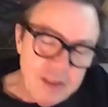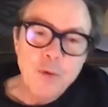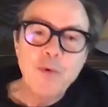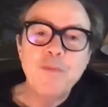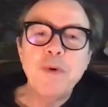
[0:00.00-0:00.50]

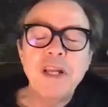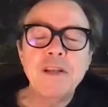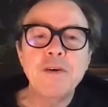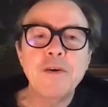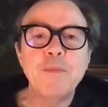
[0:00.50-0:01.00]
that we've been
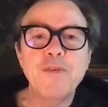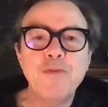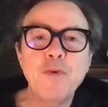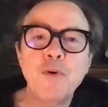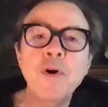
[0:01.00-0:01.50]
doing
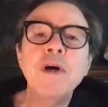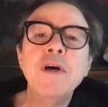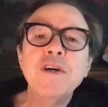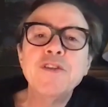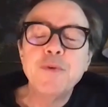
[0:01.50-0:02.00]
before
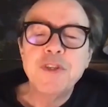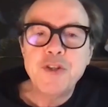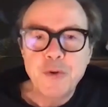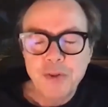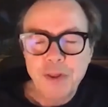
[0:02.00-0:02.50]
to
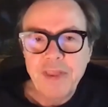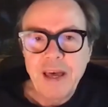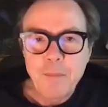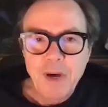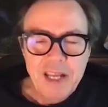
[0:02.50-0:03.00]
ensure that
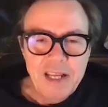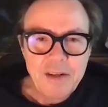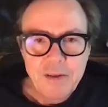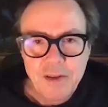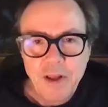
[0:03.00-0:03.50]
that
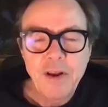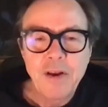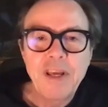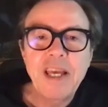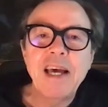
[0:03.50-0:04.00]
money not
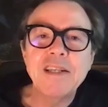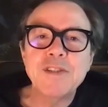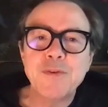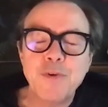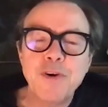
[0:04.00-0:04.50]
only gets
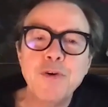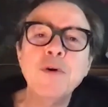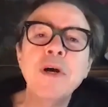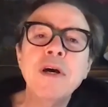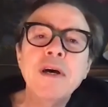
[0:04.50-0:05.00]

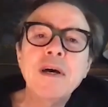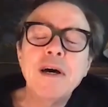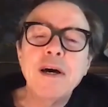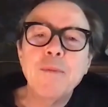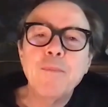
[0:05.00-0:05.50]
through,
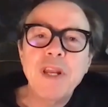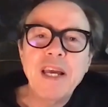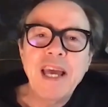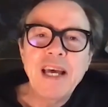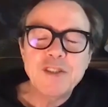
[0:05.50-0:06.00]
but
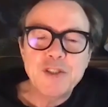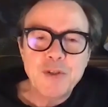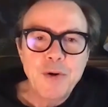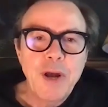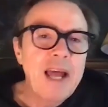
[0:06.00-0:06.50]
it gets
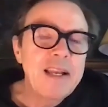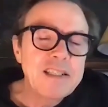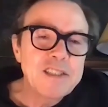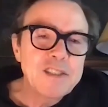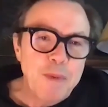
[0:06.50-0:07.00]
through and
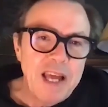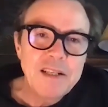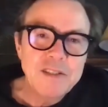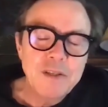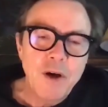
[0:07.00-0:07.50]
is
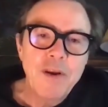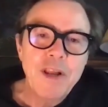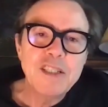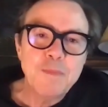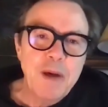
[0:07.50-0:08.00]
spent on
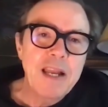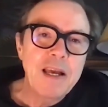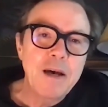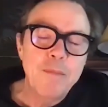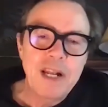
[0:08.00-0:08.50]
expanding
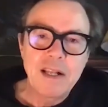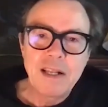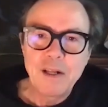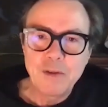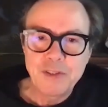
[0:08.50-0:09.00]
up mental
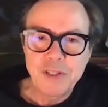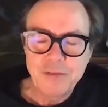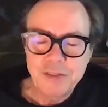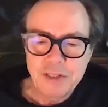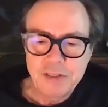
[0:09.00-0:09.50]
health
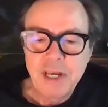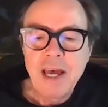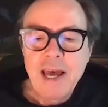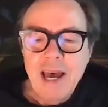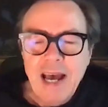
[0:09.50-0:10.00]
services
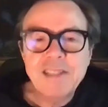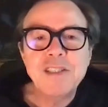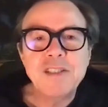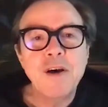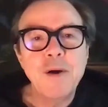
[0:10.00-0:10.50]
at a
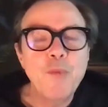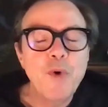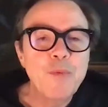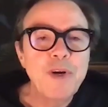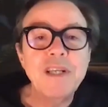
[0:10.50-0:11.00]
time
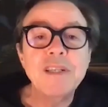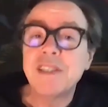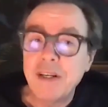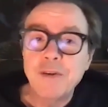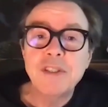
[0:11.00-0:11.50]
when we
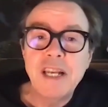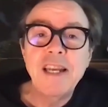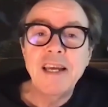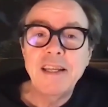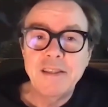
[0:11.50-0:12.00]
seriously
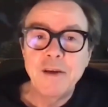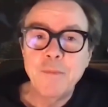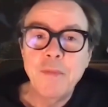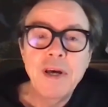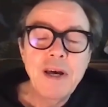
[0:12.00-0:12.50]
need
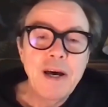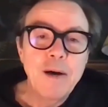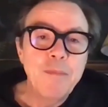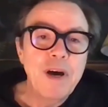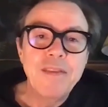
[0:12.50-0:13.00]
them.
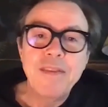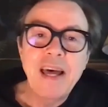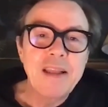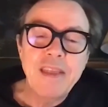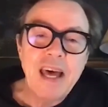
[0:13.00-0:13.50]
And
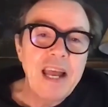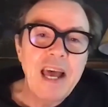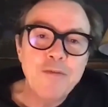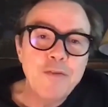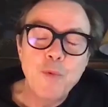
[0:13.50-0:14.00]
that
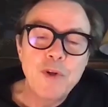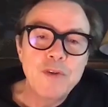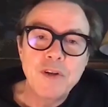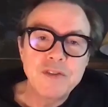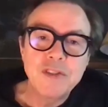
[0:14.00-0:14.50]
effort will
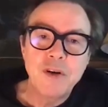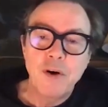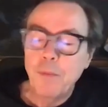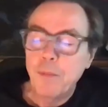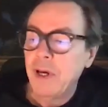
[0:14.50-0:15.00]
not stop.